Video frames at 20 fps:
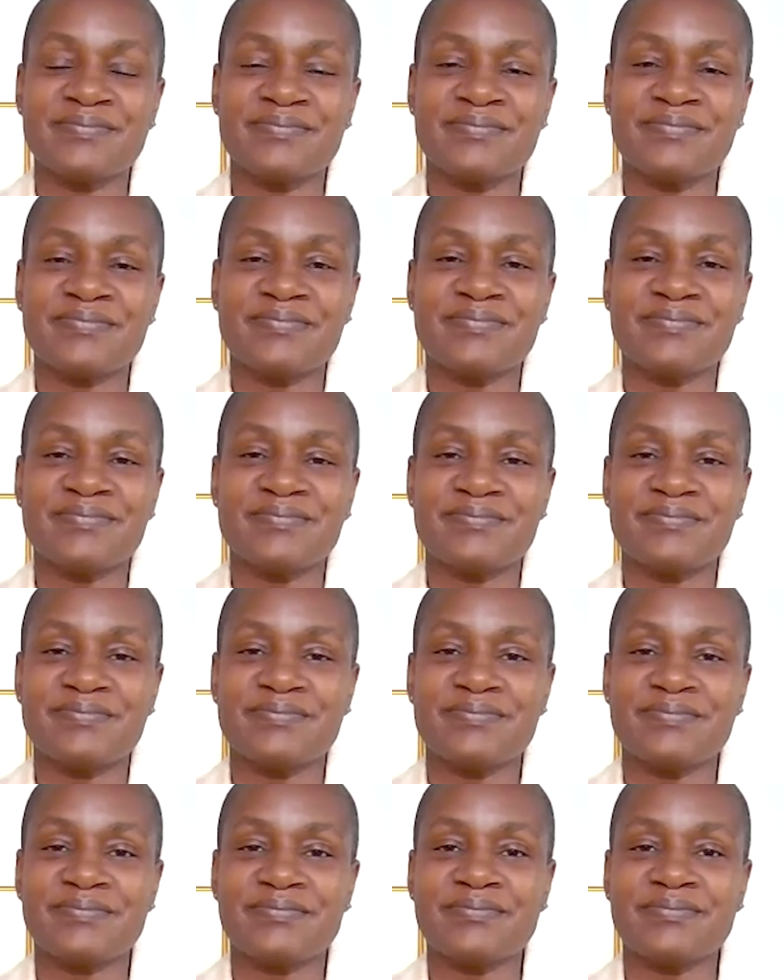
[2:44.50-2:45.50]

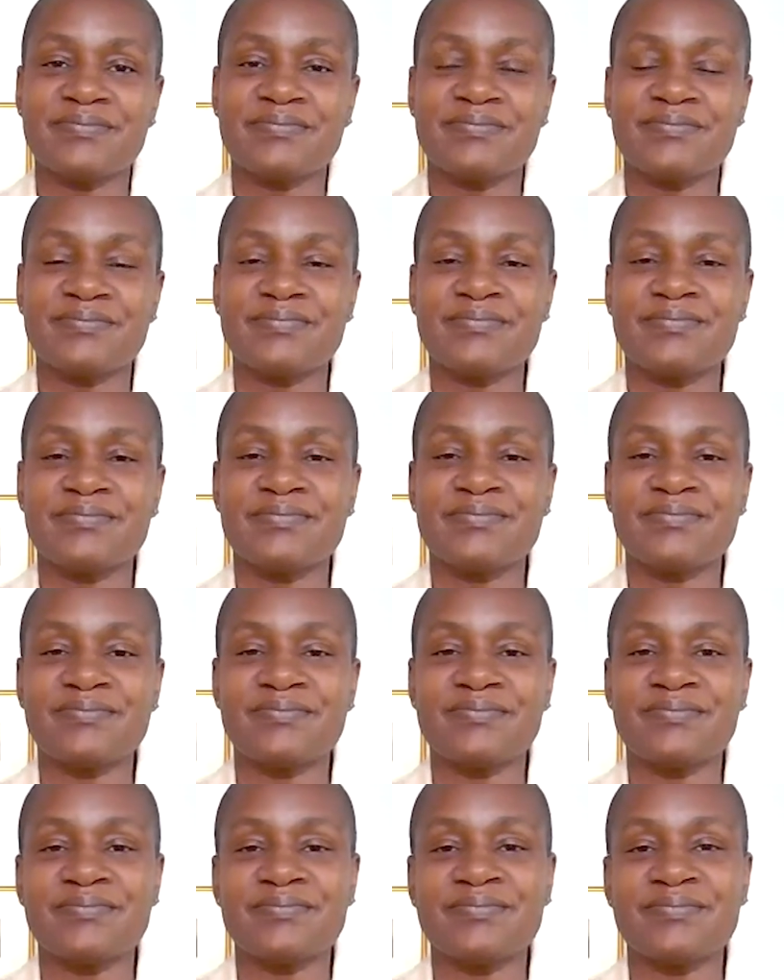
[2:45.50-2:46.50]

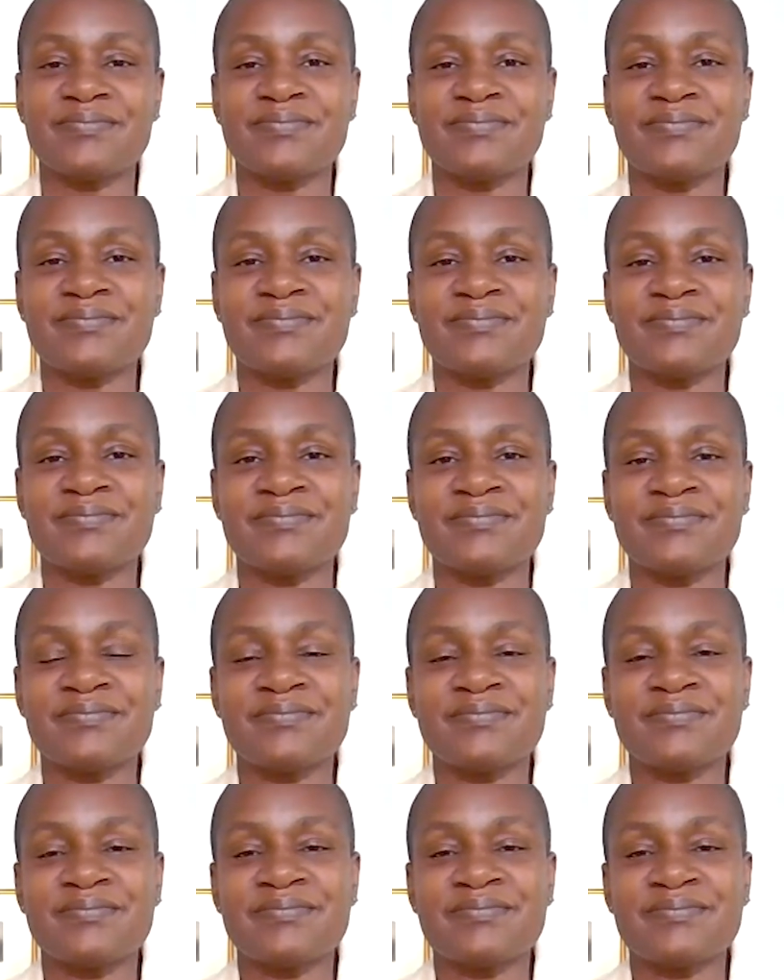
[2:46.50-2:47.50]

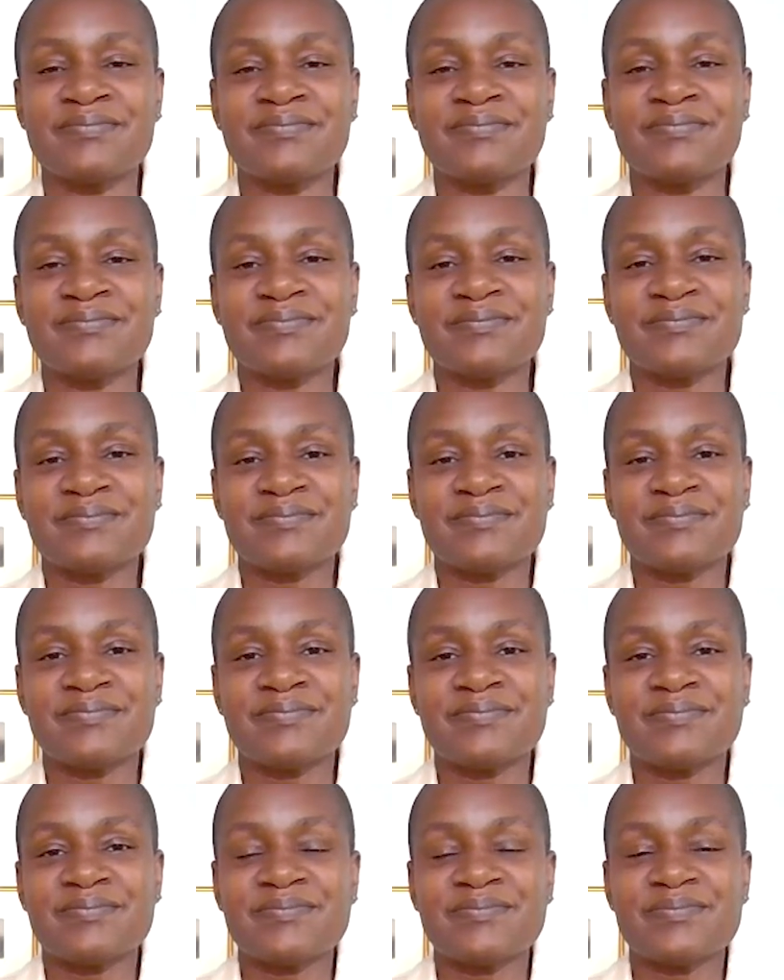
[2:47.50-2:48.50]

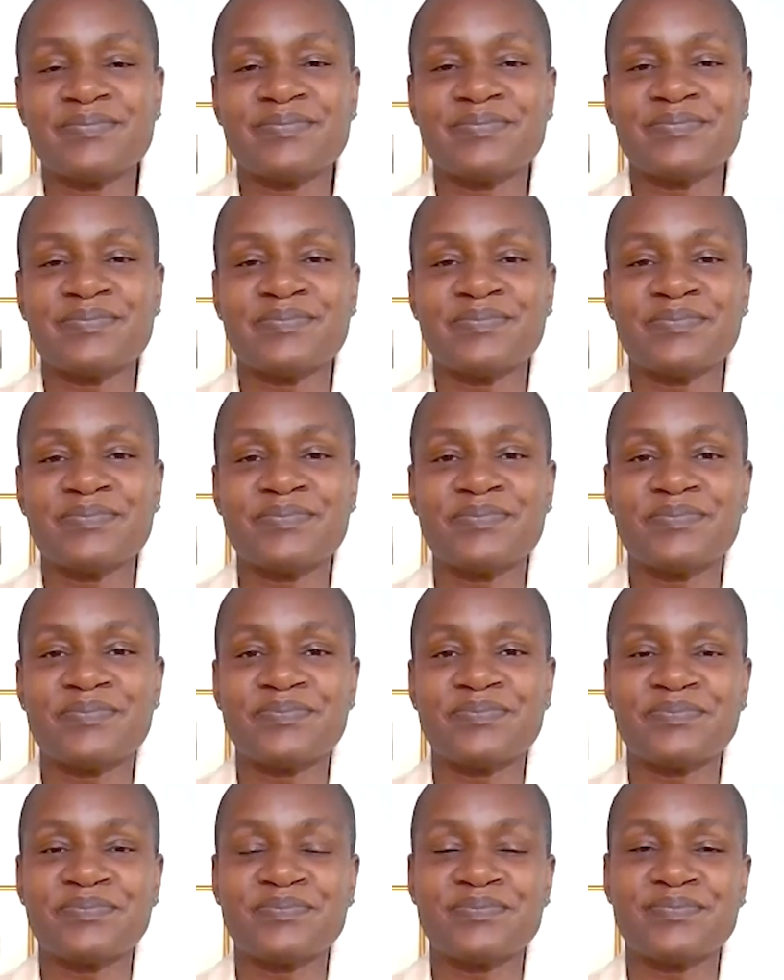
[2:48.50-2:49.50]

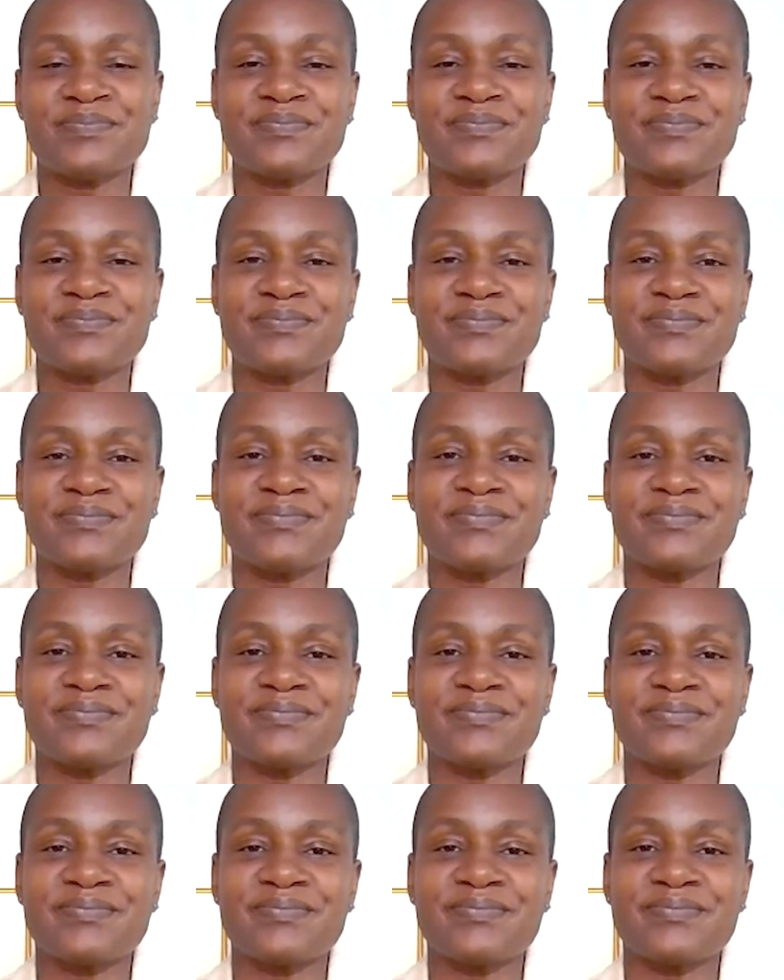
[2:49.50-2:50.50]

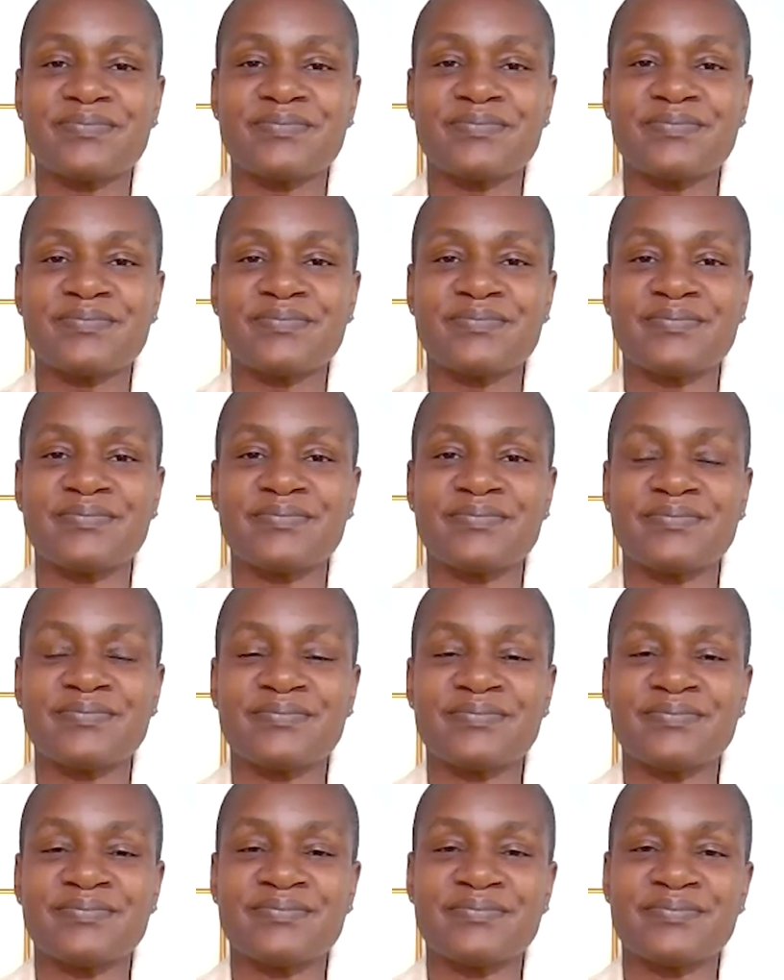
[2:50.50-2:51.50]

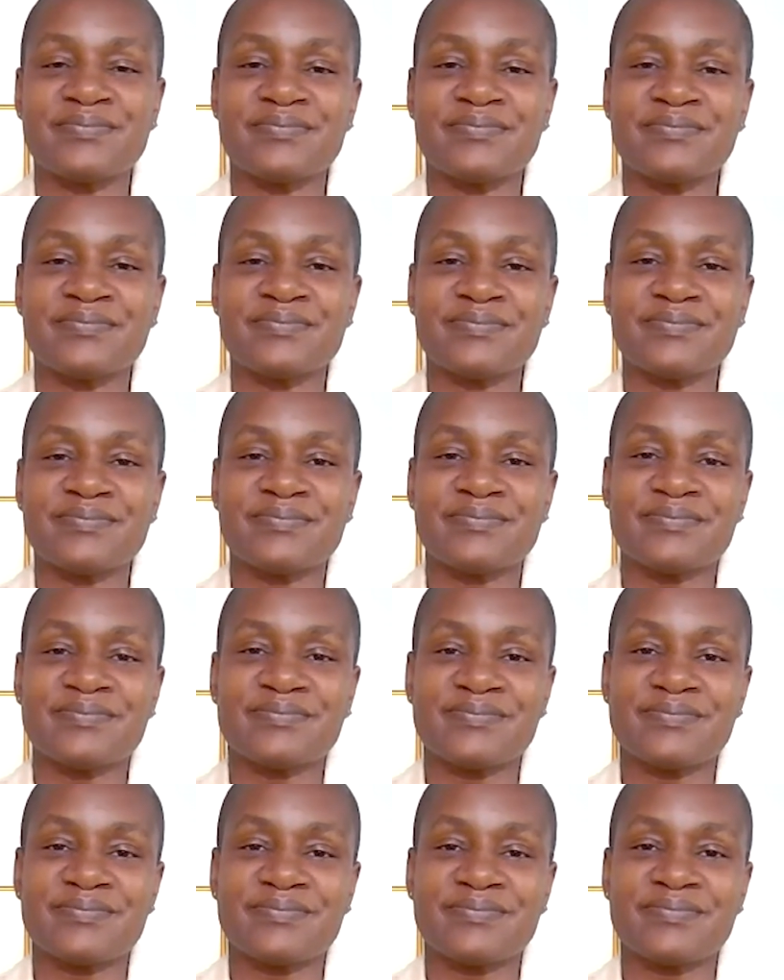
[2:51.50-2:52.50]
(silent)